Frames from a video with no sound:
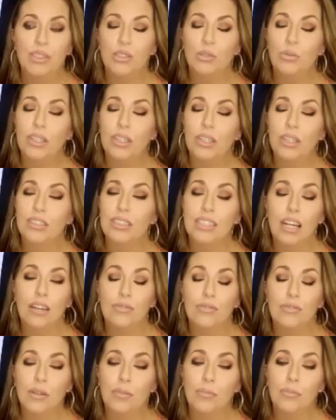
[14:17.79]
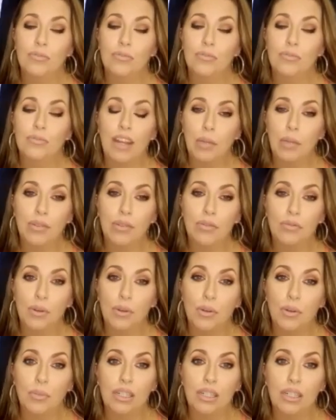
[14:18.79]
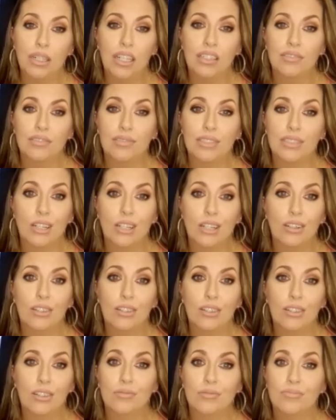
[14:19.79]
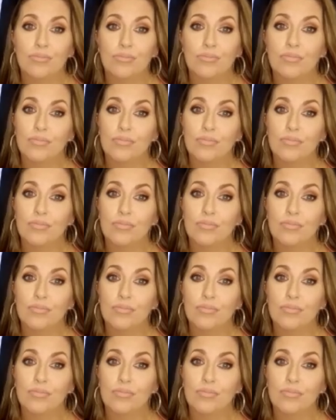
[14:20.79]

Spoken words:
do weird stuff for fame and for money. So, I